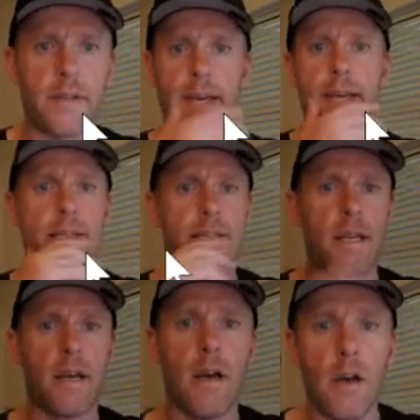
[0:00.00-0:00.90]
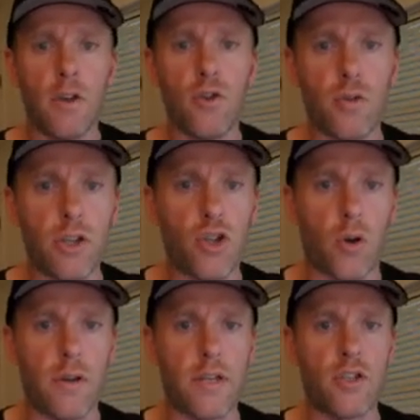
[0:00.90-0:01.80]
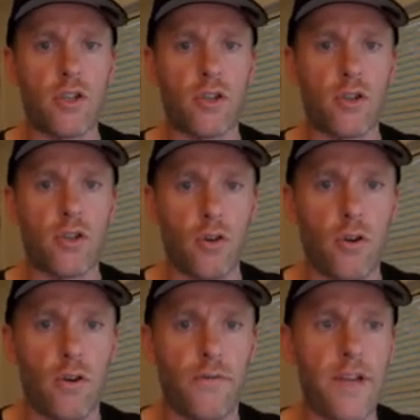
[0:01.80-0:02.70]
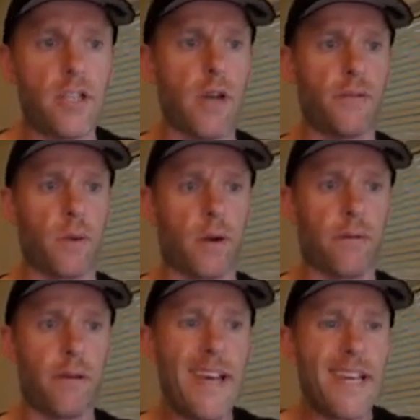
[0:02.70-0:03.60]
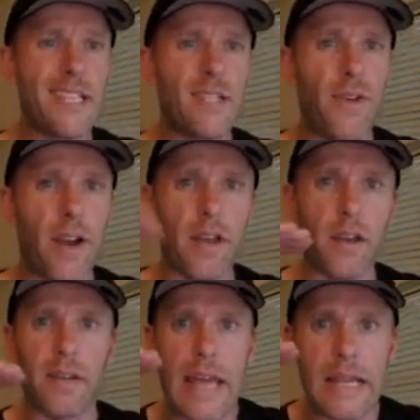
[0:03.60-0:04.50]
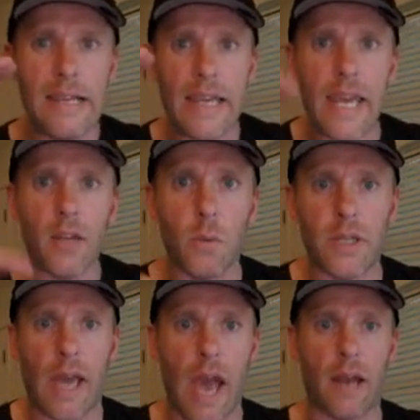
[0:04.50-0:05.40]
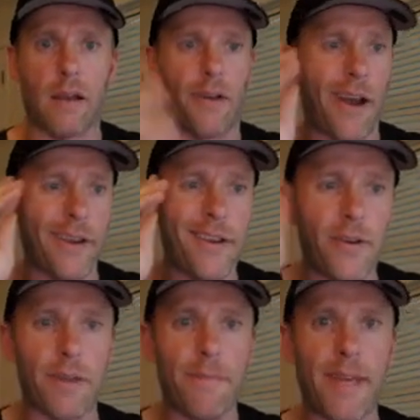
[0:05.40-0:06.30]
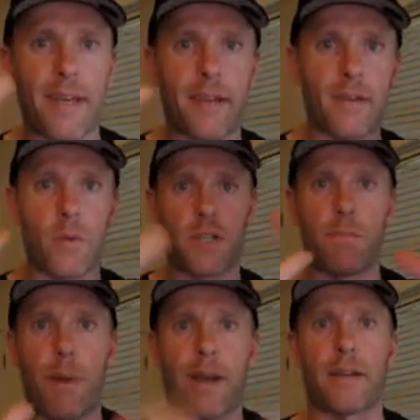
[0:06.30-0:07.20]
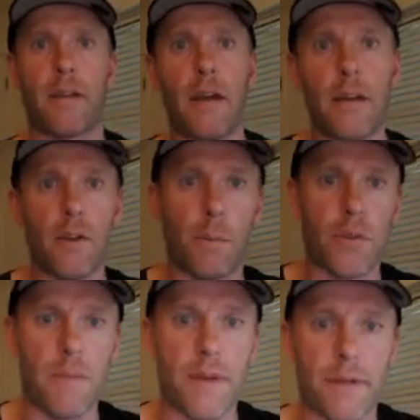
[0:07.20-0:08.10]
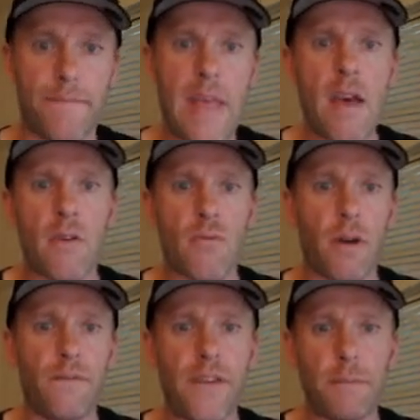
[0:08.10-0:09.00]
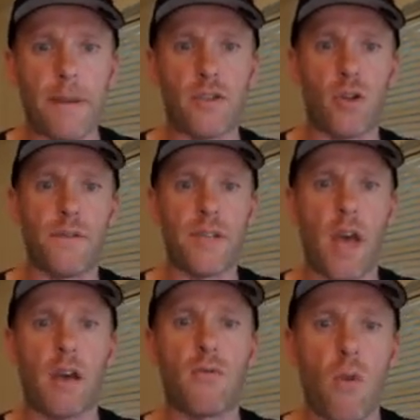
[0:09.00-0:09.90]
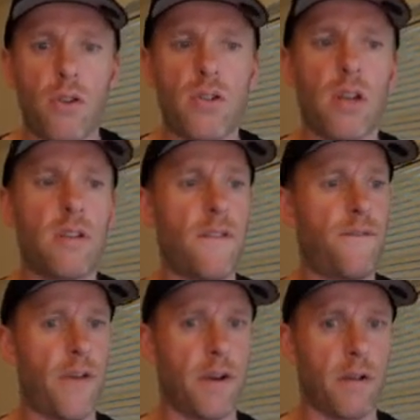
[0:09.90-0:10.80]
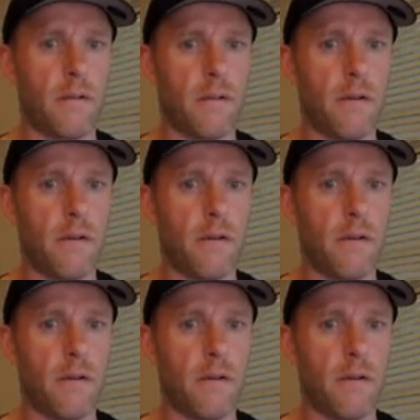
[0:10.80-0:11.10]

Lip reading: says, user journey survey software. It's very good. They lead with the category. I know immediately which bucket to put them in. Run feedback surveys across the funnel.